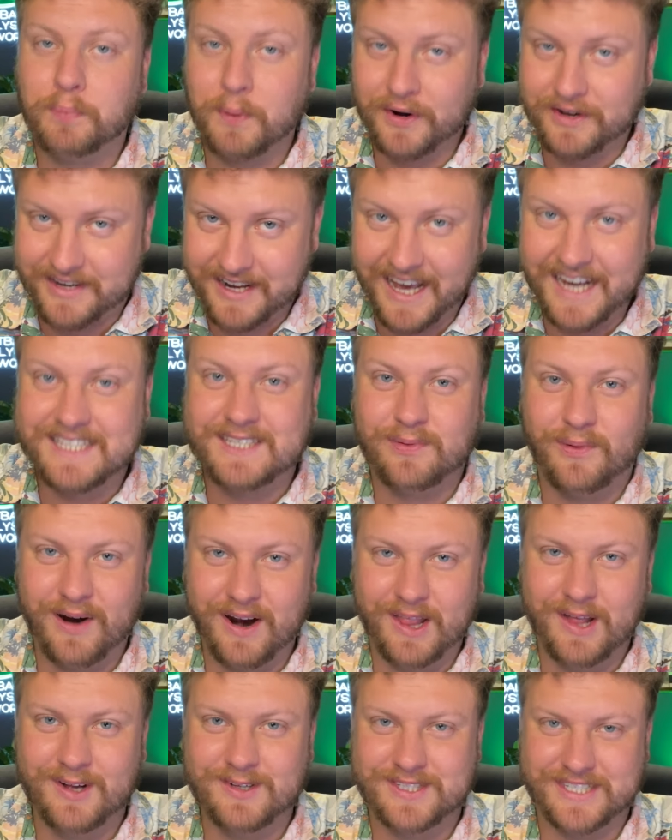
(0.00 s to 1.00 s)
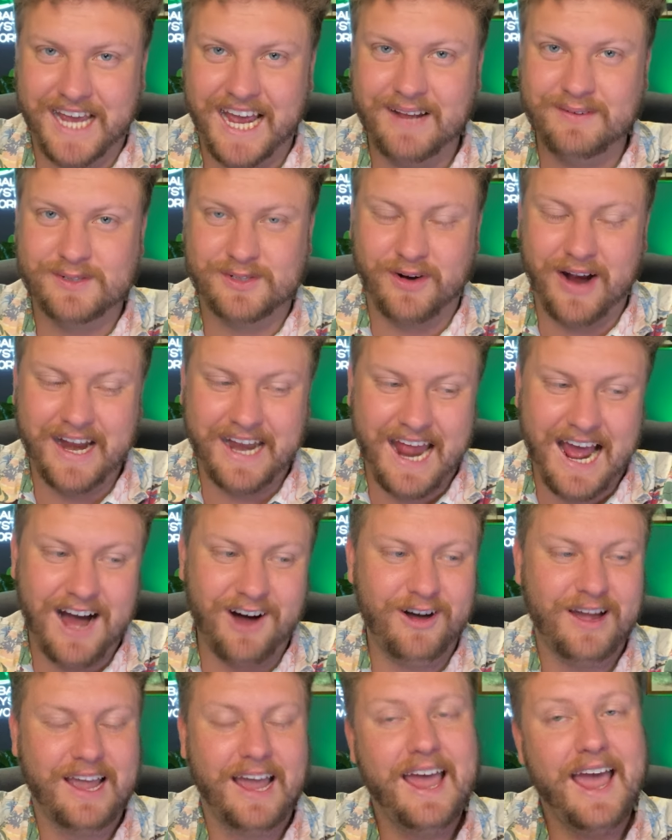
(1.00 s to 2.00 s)
predict one of those games right
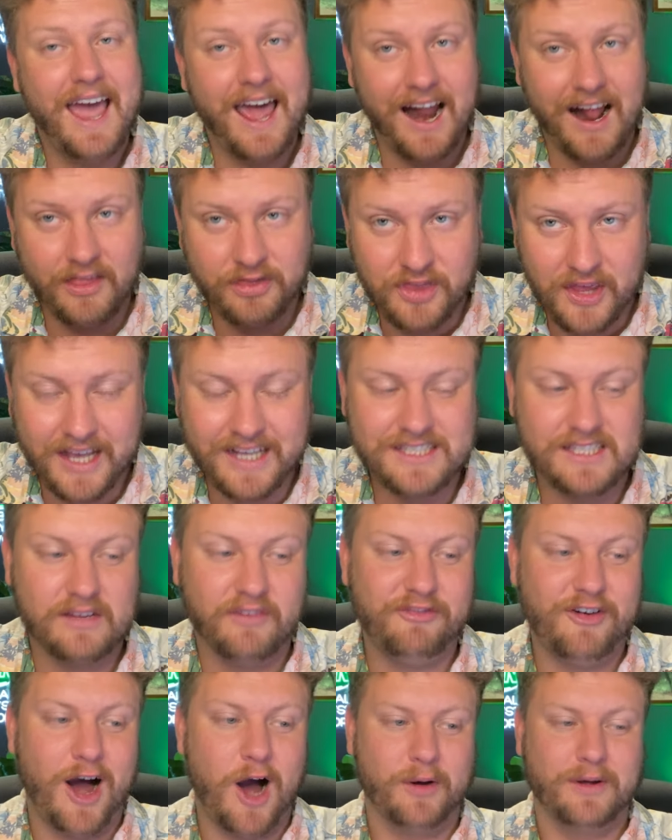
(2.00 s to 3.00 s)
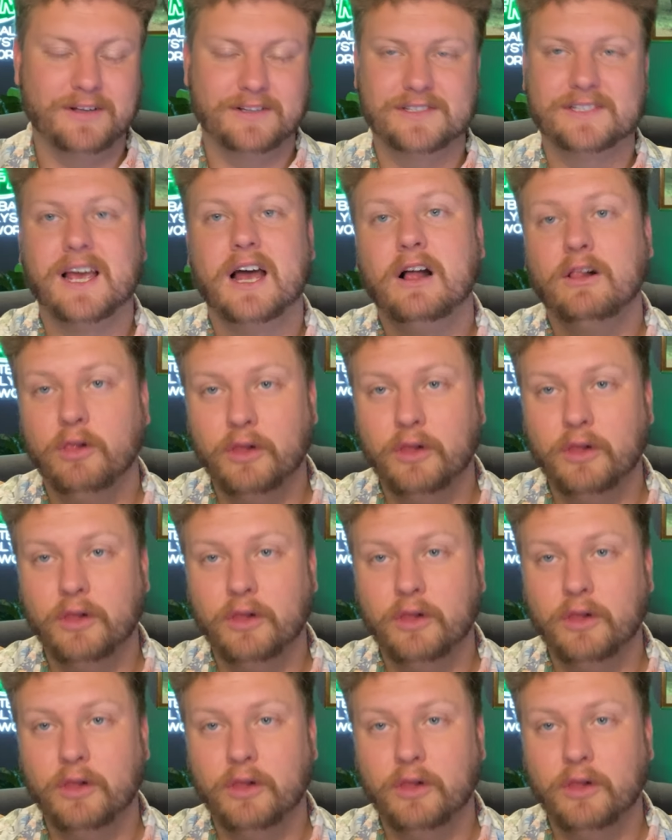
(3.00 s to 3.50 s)
now, and I think it's the Falcons.